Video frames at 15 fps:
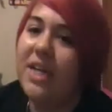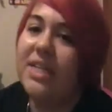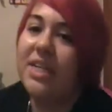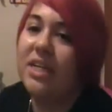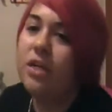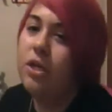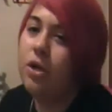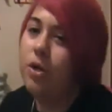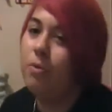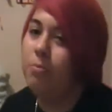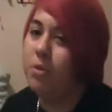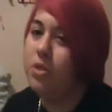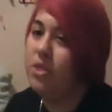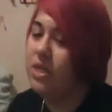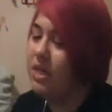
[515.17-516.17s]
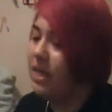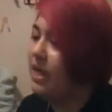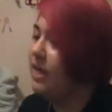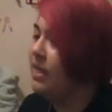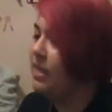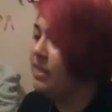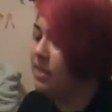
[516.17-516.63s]
you get to hear your own music,
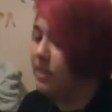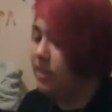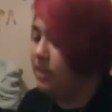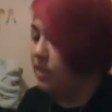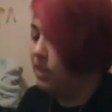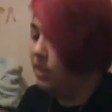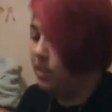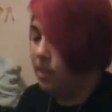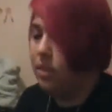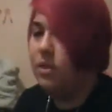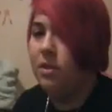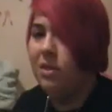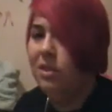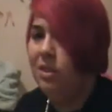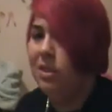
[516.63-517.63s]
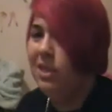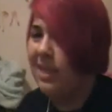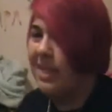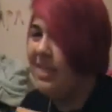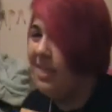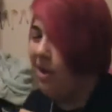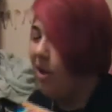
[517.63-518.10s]
it's
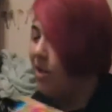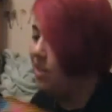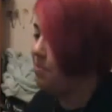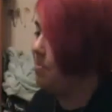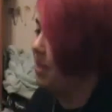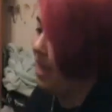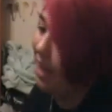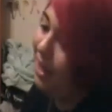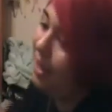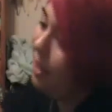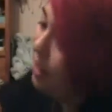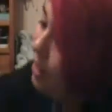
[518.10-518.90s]
an awesome thing.